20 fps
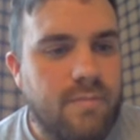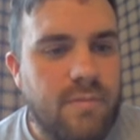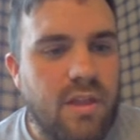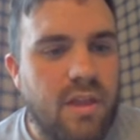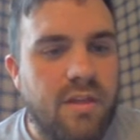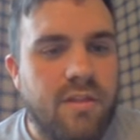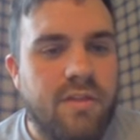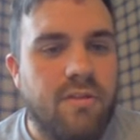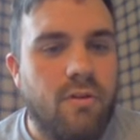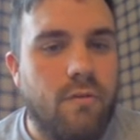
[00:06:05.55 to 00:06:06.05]

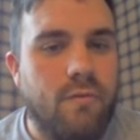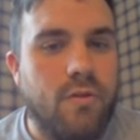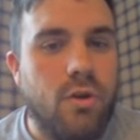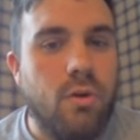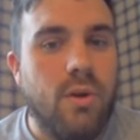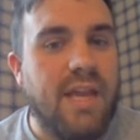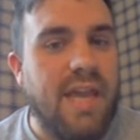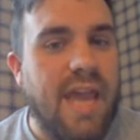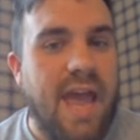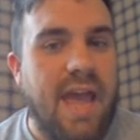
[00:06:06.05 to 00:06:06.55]

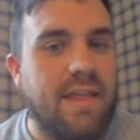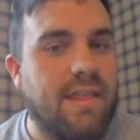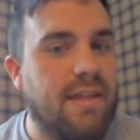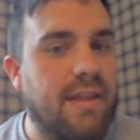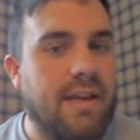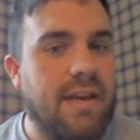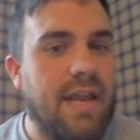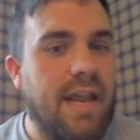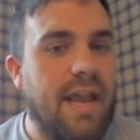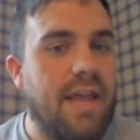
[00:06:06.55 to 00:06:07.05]
sulfuric
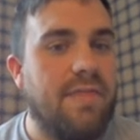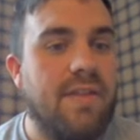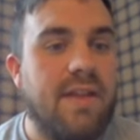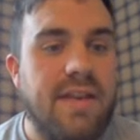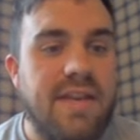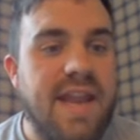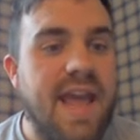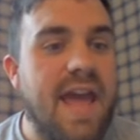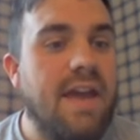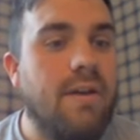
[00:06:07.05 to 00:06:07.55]
acid, and the
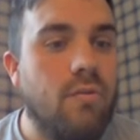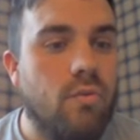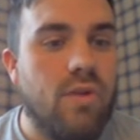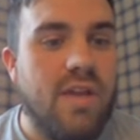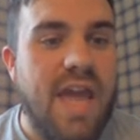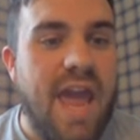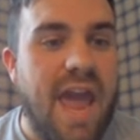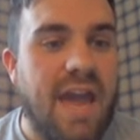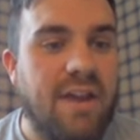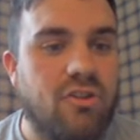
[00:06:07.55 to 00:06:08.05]
net
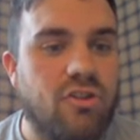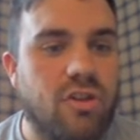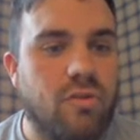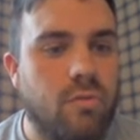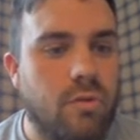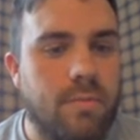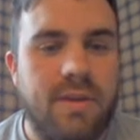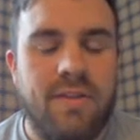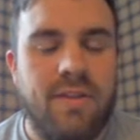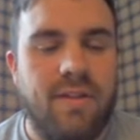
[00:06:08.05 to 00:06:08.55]
reaction would
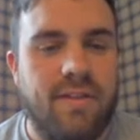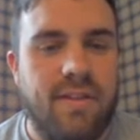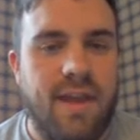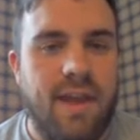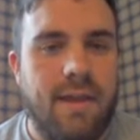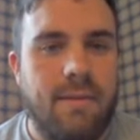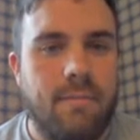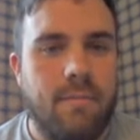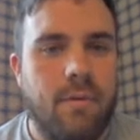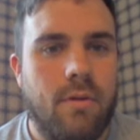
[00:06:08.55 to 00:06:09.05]
be the
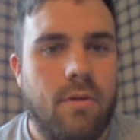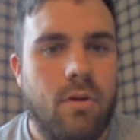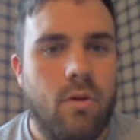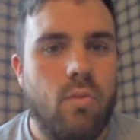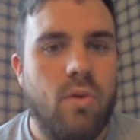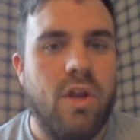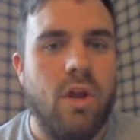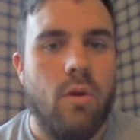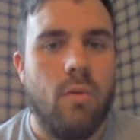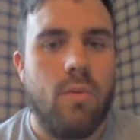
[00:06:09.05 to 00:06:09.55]
same.
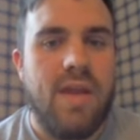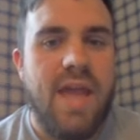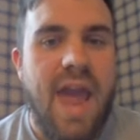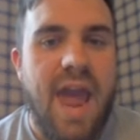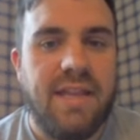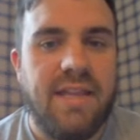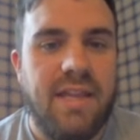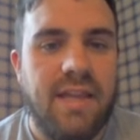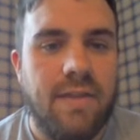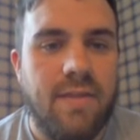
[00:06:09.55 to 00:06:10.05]
We are
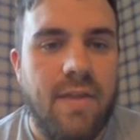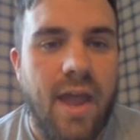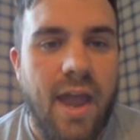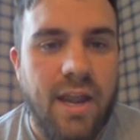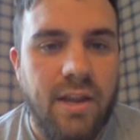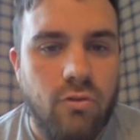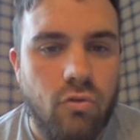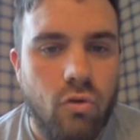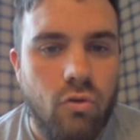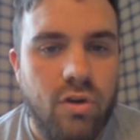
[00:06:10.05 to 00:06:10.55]
reacting the
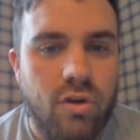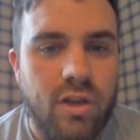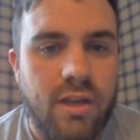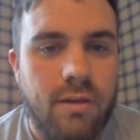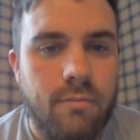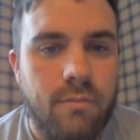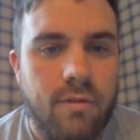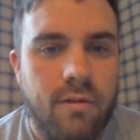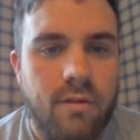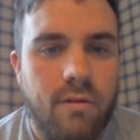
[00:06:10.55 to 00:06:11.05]

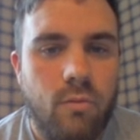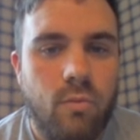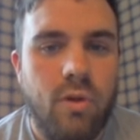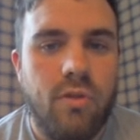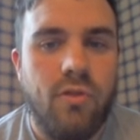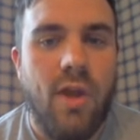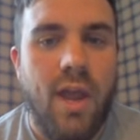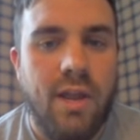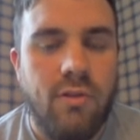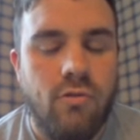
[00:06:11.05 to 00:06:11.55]
hydroniums with the
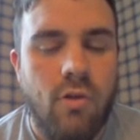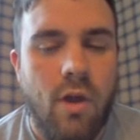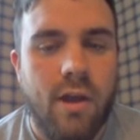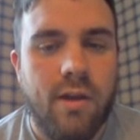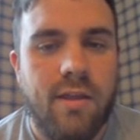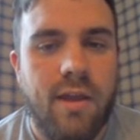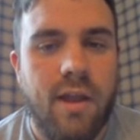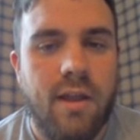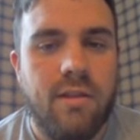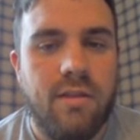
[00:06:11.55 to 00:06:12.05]

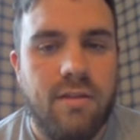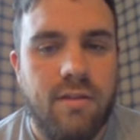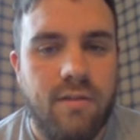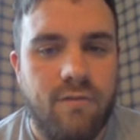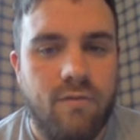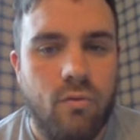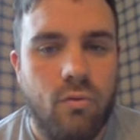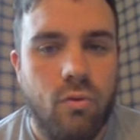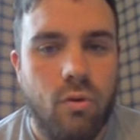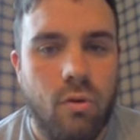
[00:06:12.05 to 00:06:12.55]
hydroxides to
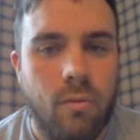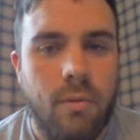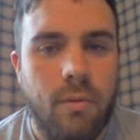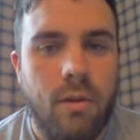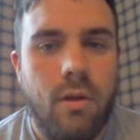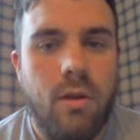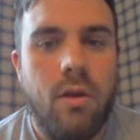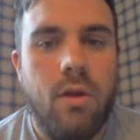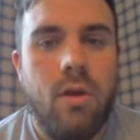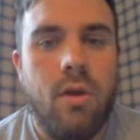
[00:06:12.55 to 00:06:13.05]
form
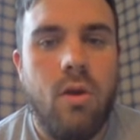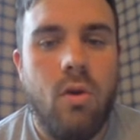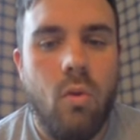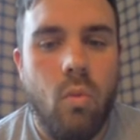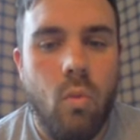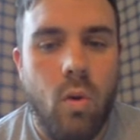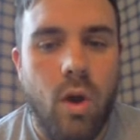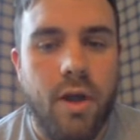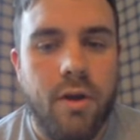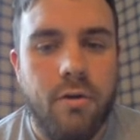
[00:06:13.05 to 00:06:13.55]

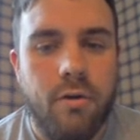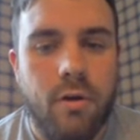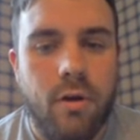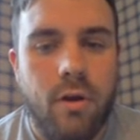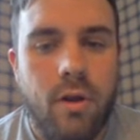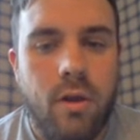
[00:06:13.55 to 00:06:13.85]
water.